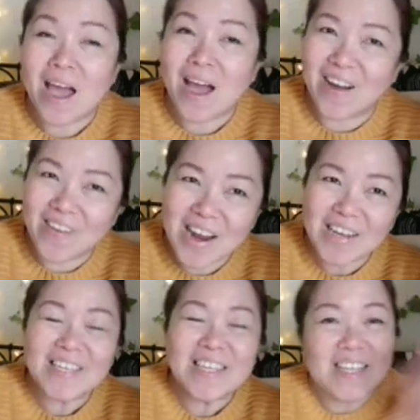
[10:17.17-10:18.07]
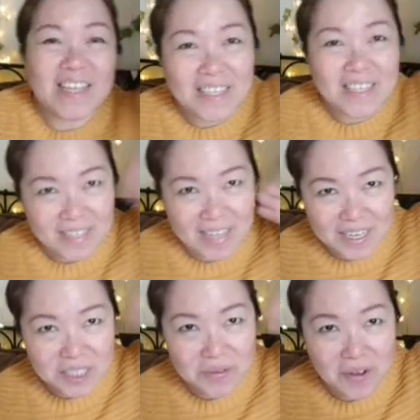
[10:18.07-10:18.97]
Alright, thank
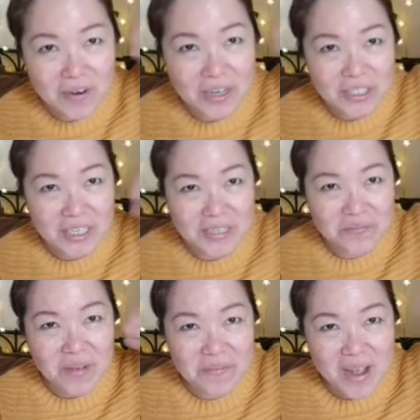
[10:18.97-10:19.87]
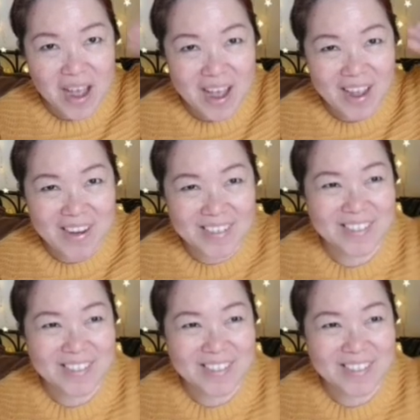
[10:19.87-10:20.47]
you for watching. Bye bye.